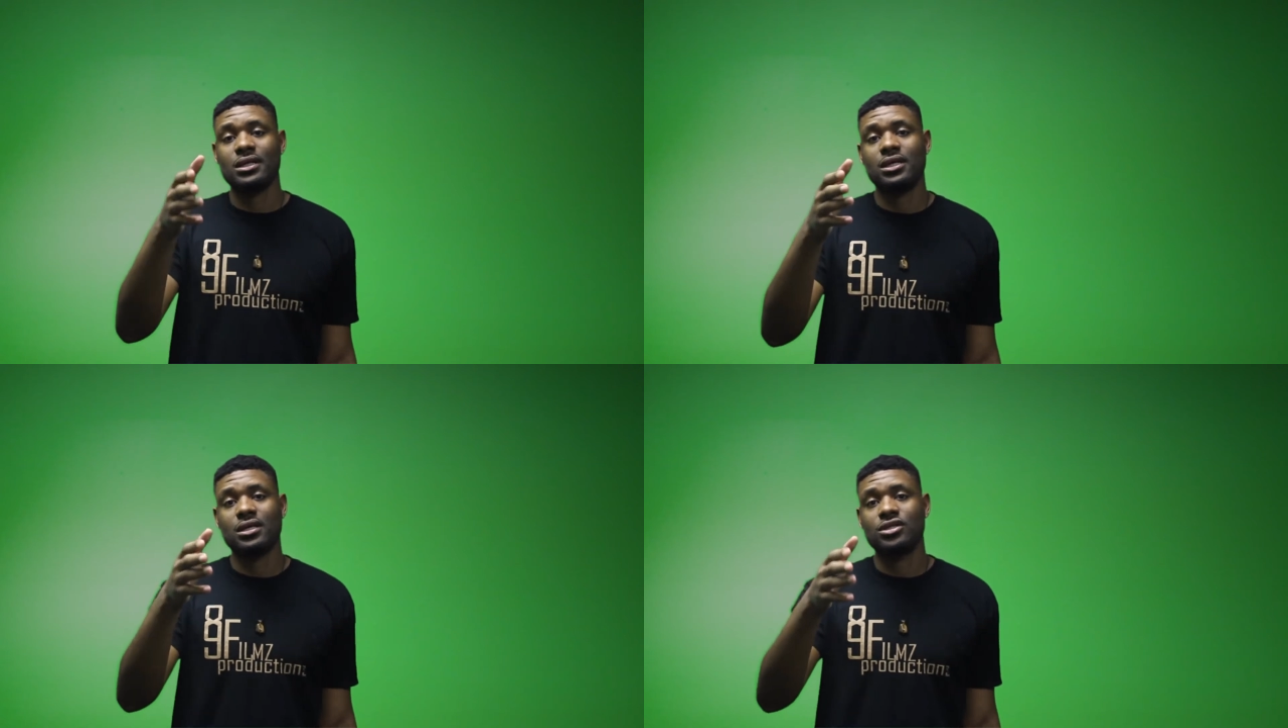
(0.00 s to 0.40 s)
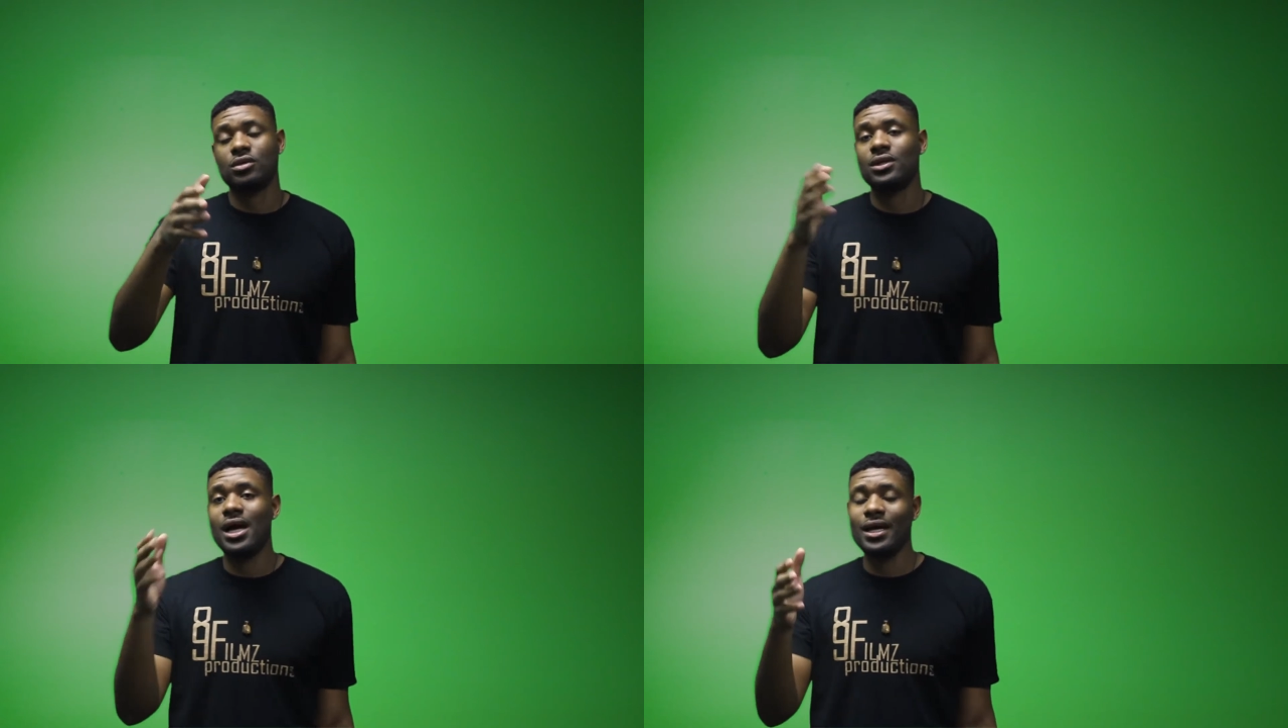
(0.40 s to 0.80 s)
thing.
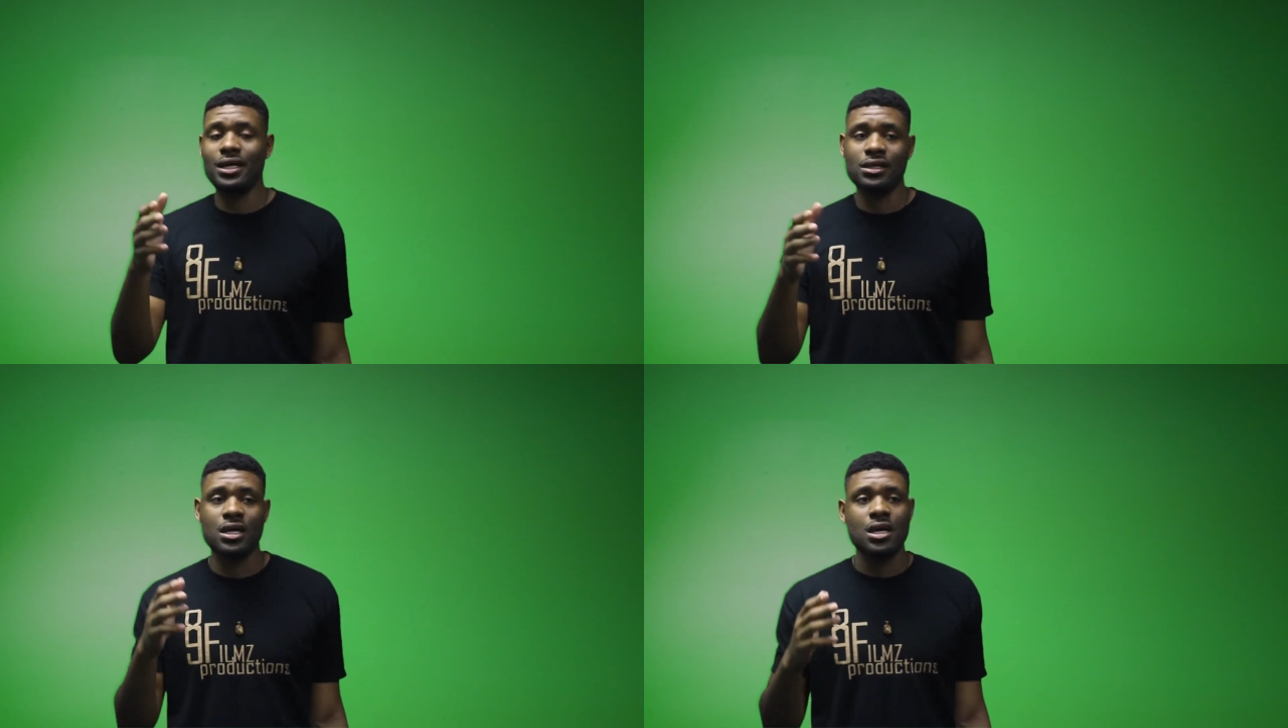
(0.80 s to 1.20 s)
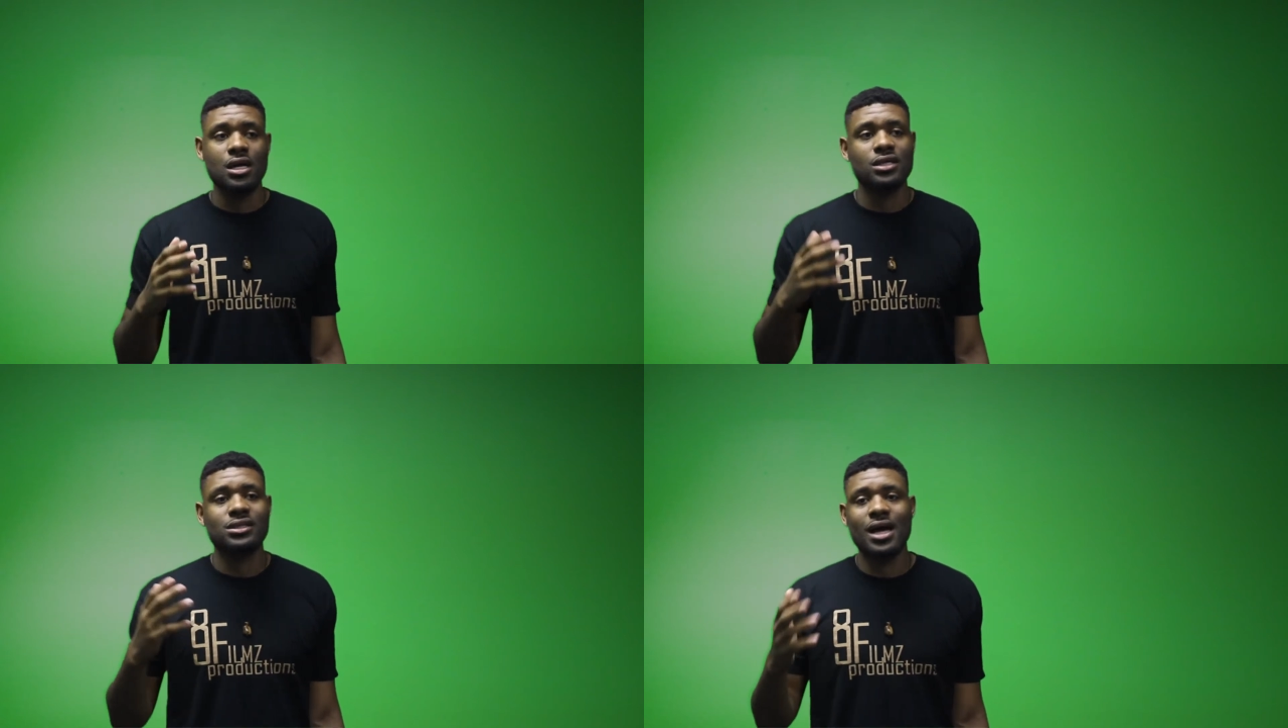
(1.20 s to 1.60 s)
So lighting
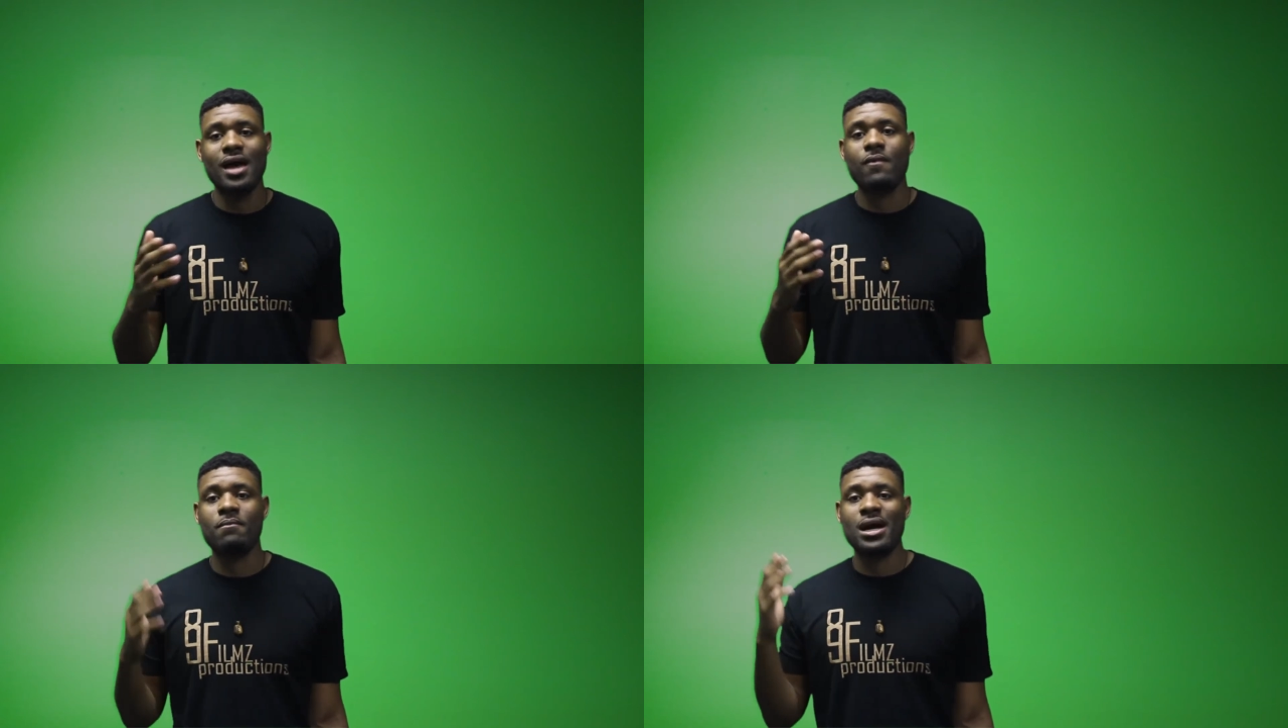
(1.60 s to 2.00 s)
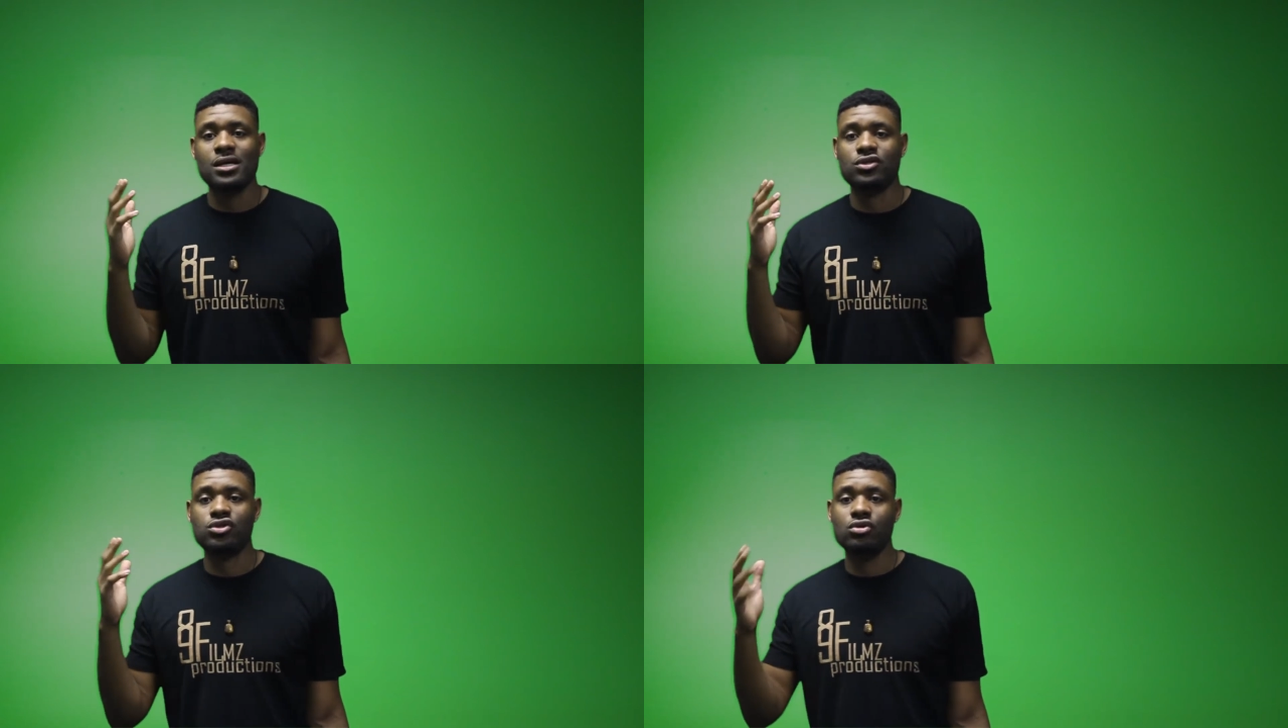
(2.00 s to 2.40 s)
is not
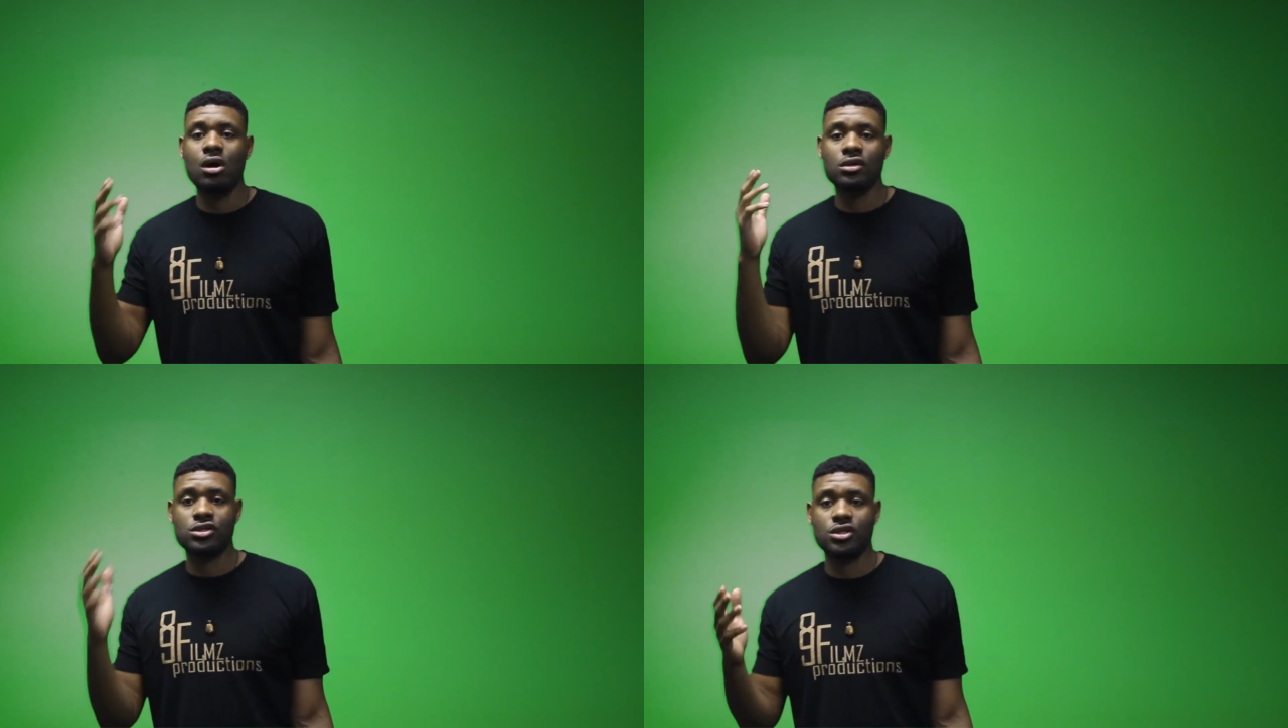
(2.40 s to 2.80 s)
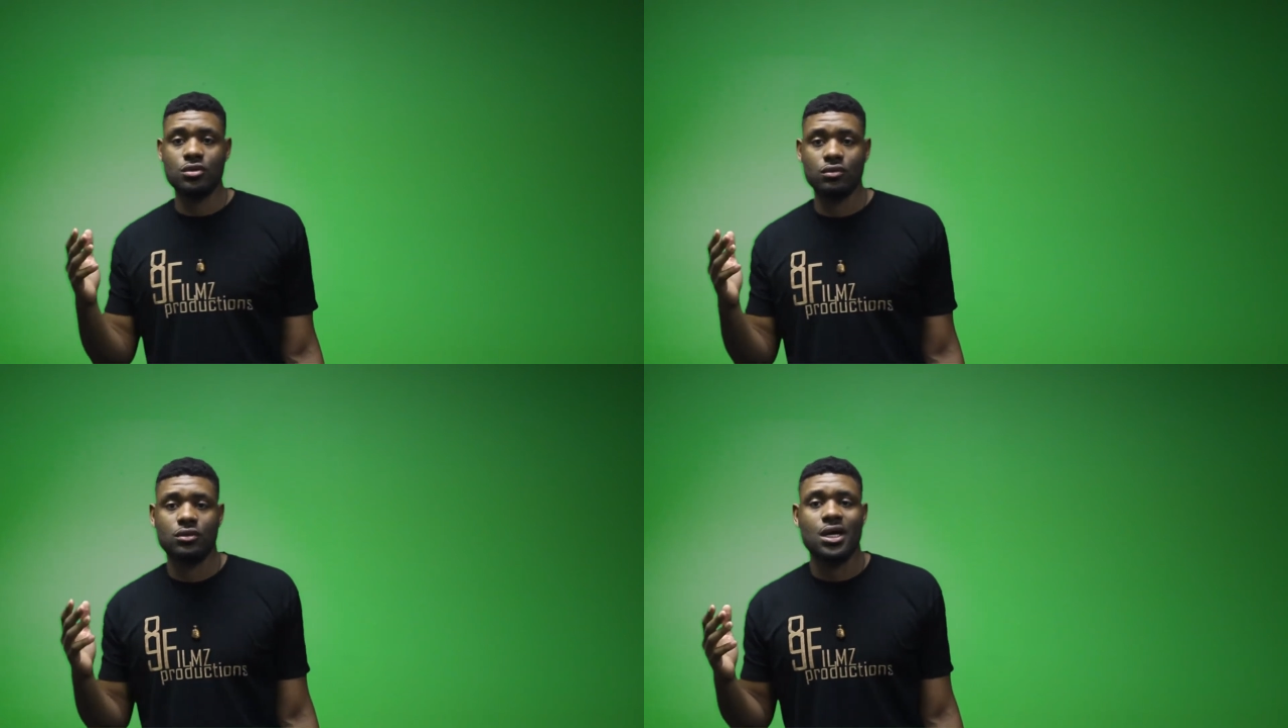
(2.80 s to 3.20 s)
my strong
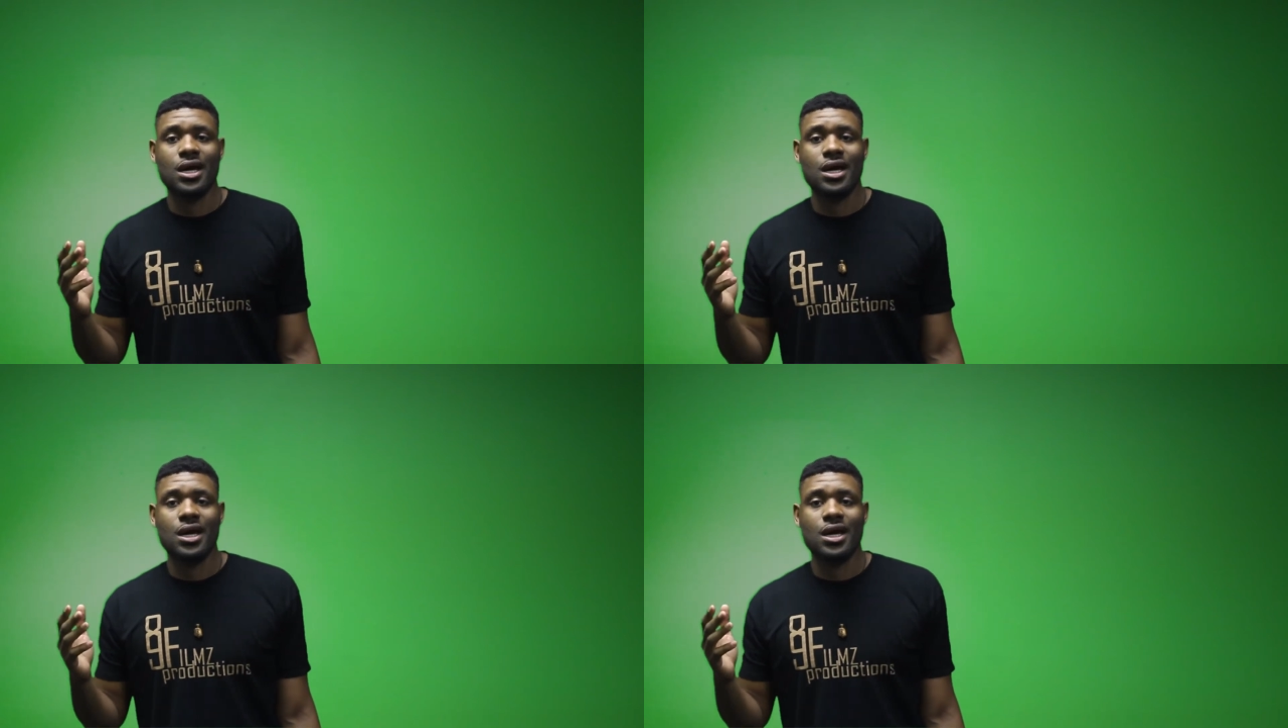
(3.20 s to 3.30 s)
suit,